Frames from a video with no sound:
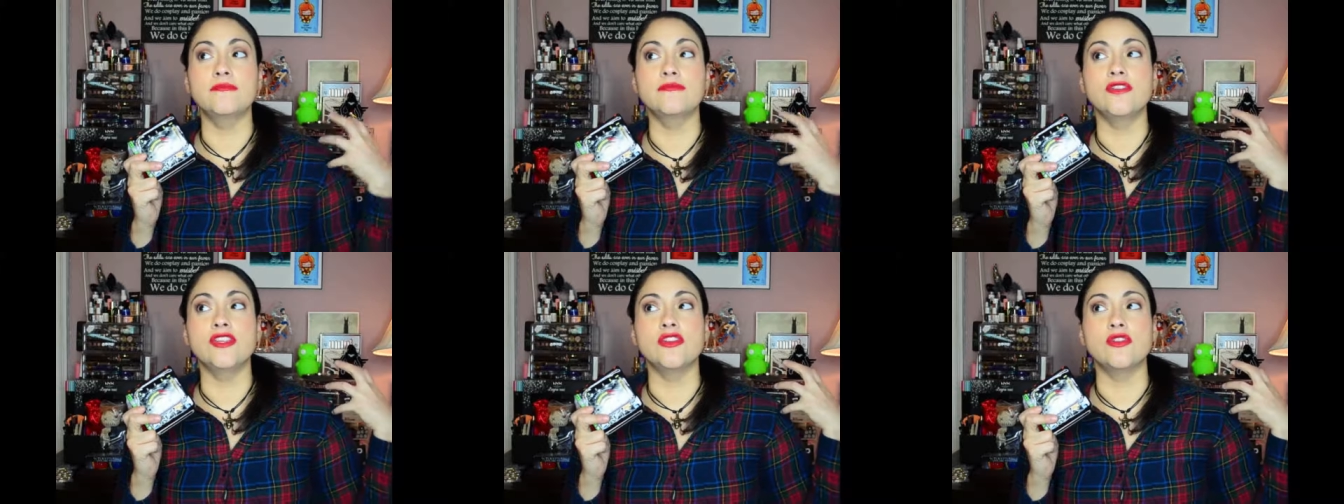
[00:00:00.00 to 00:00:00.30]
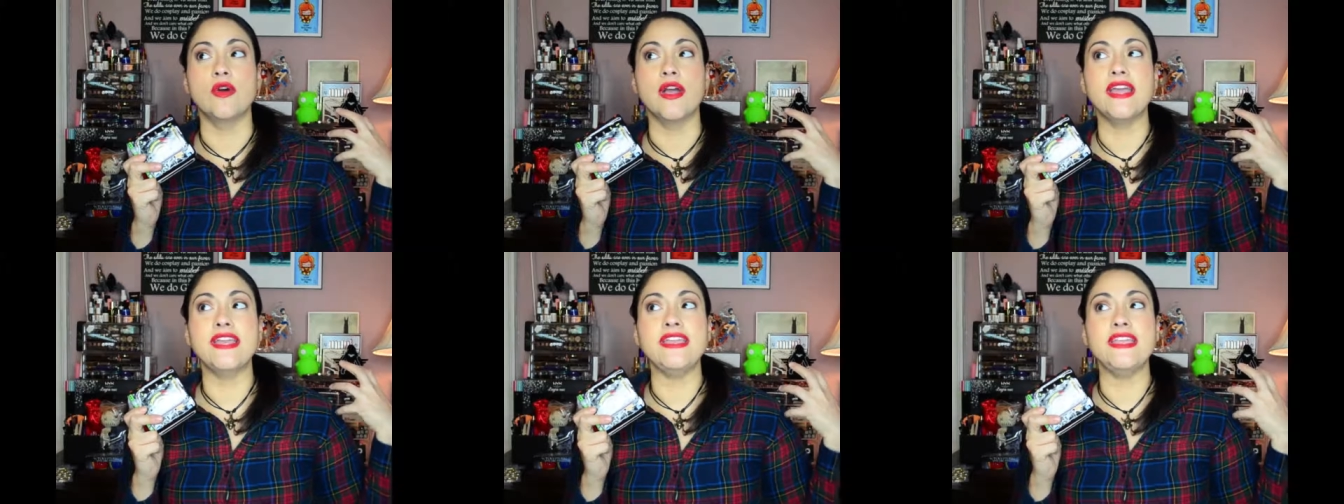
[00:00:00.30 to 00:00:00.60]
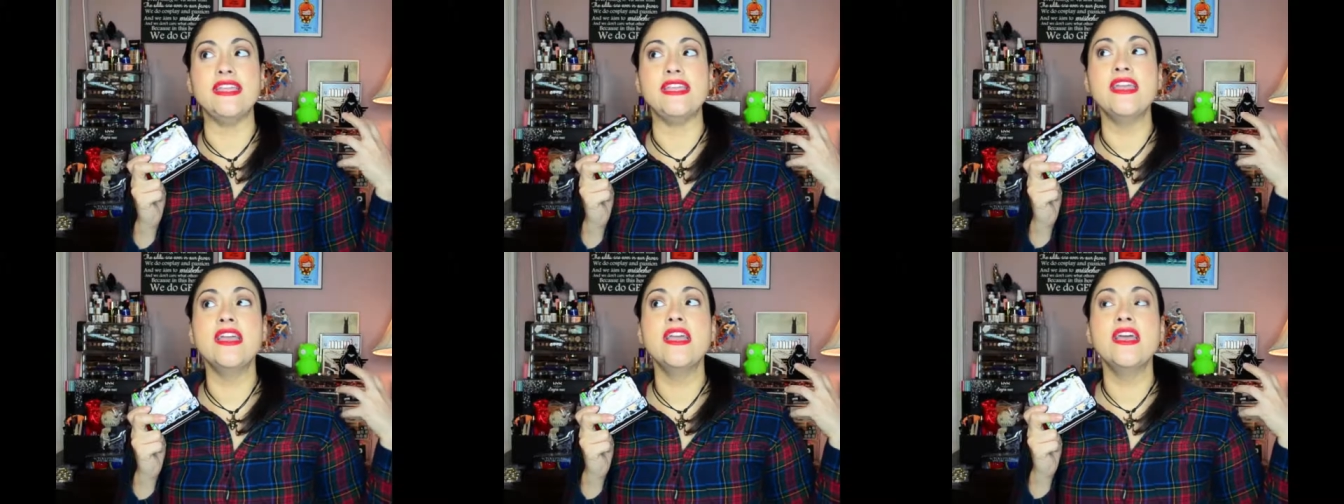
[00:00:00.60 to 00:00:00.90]
you know,
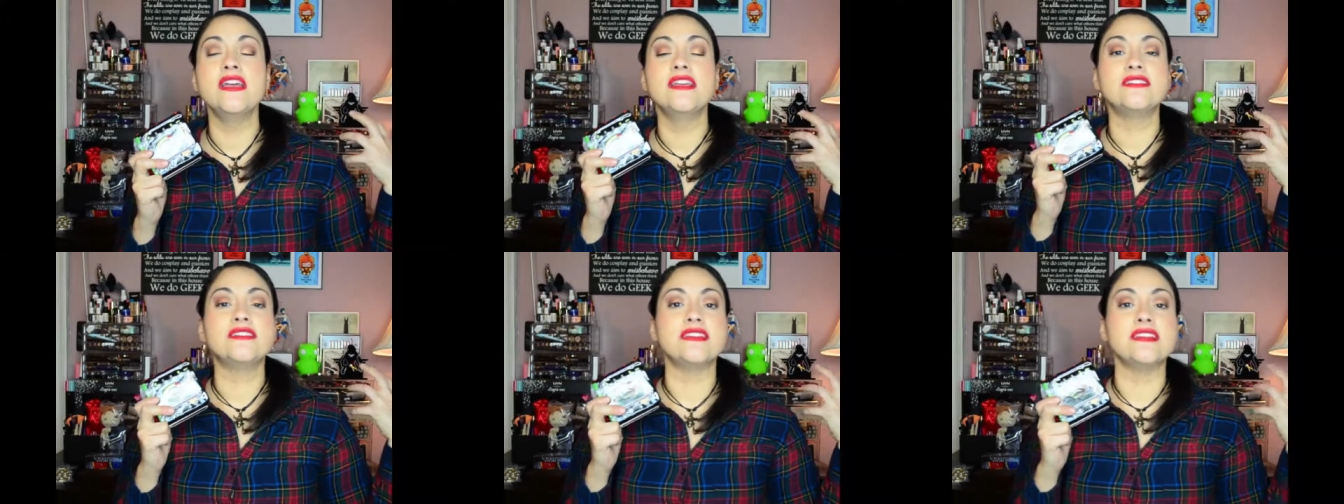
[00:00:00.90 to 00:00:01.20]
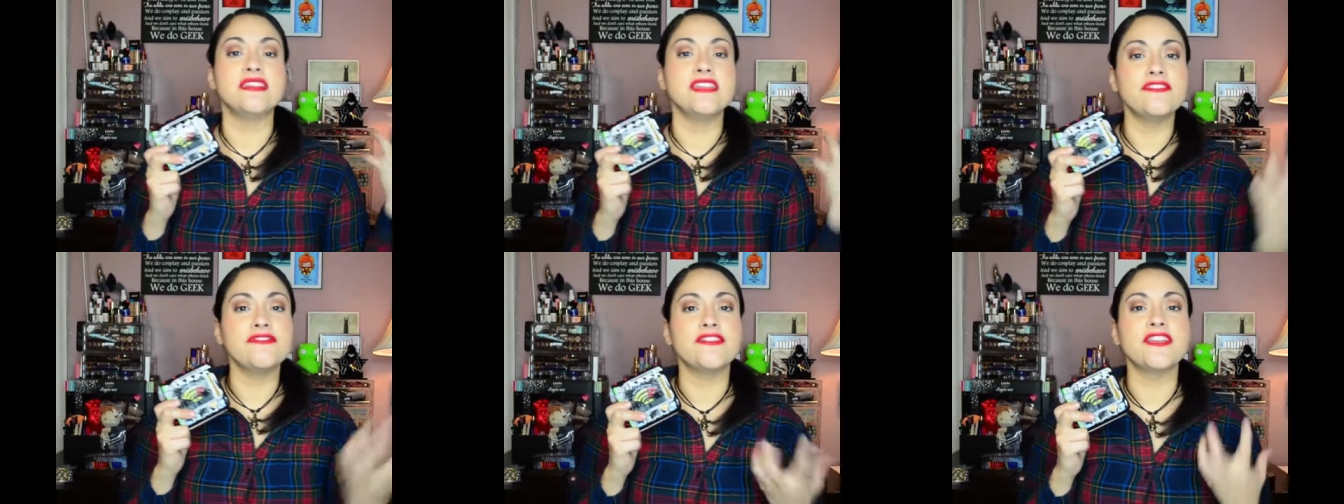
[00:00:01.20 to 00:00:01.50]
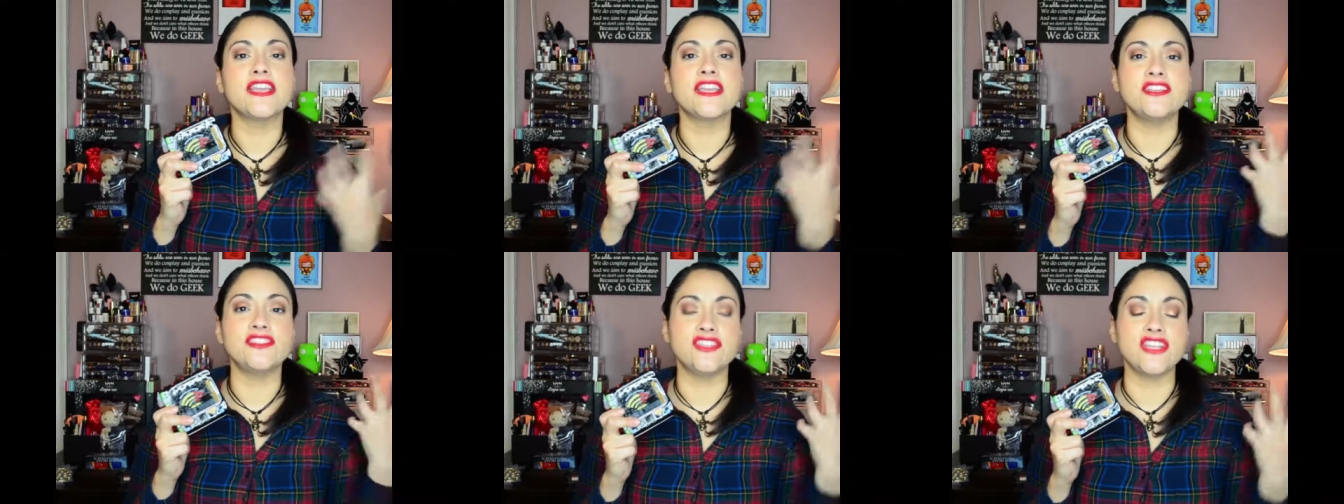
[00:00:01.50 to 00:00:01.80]
any
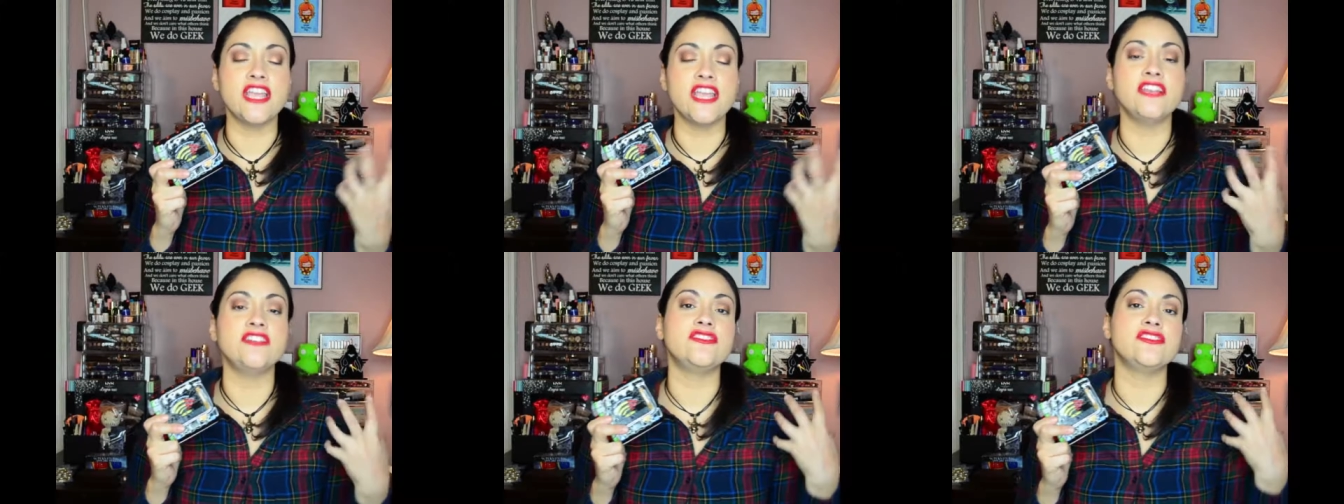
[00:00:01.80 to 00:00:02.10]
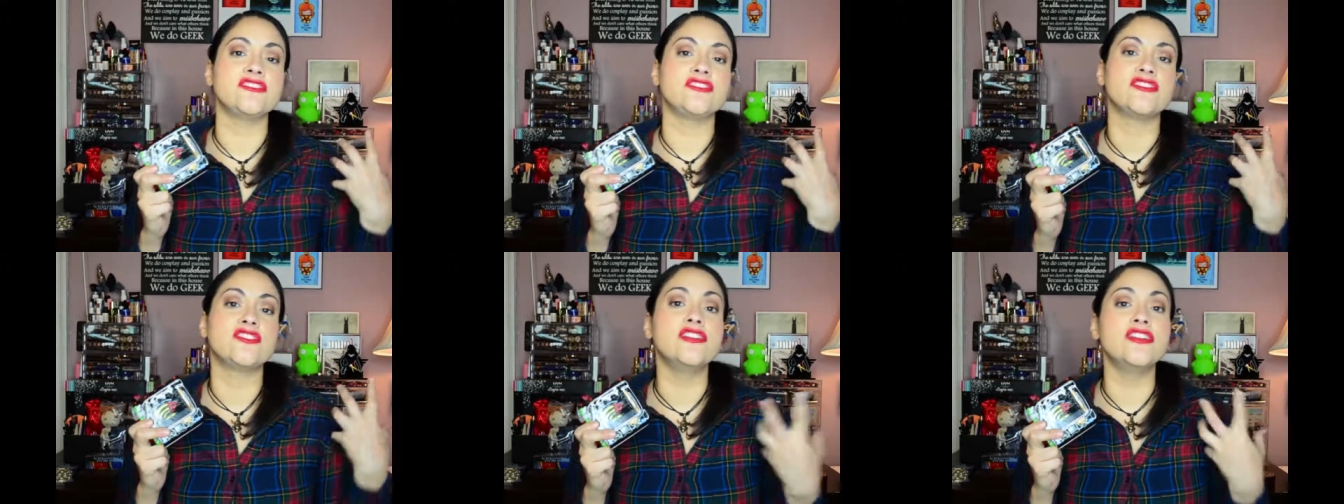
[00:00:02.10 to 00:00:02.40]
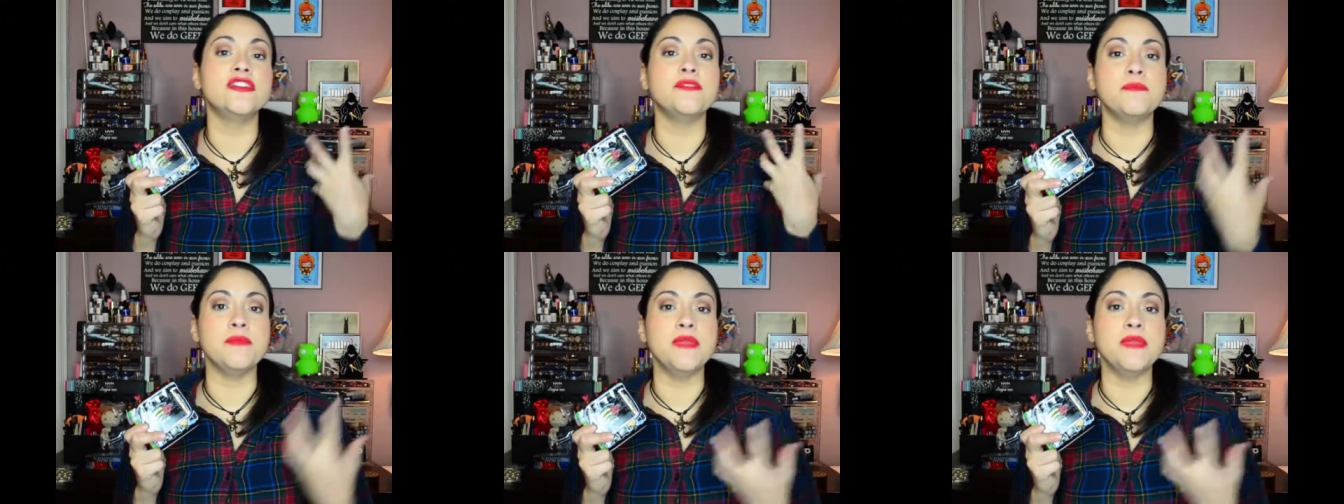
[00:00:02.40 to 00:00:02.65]
significant changes could